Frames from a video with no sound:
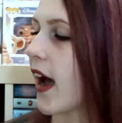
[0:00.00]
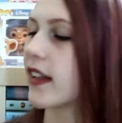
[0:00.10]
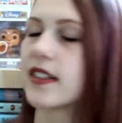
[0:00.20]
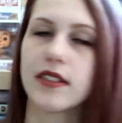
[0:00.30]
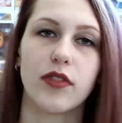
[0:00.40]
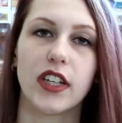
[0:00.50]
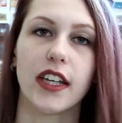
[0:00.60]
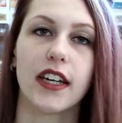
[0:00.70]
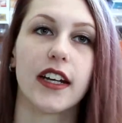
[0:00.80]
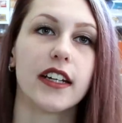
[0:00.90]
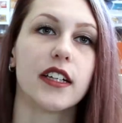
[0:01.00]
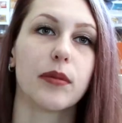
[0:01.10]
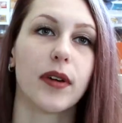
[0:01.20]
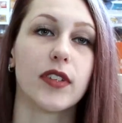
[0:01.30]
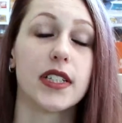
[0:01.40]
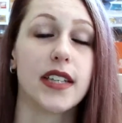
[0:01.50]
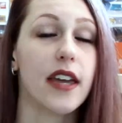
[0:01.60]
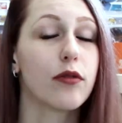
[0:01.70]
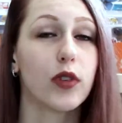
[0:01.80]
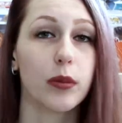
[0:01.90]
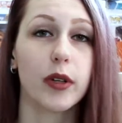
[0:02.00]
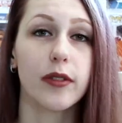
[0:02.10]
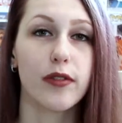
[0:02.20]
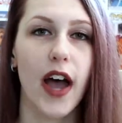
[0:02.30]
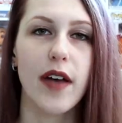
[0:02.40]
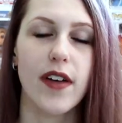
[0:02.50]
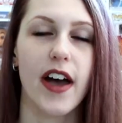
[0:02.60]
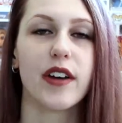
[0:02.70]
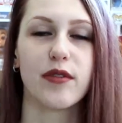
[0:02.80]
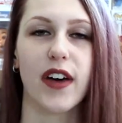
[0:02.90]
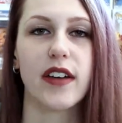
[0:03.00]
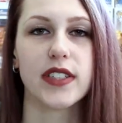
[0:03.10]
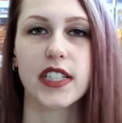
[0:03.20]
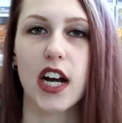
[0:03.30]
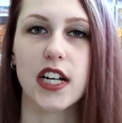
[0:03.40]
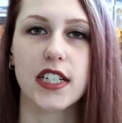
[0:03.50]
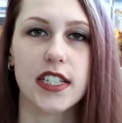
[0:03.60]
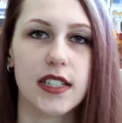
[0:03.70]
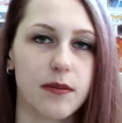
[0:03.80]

Alice Feeney, and I ended up giving this a four point five out of five stars.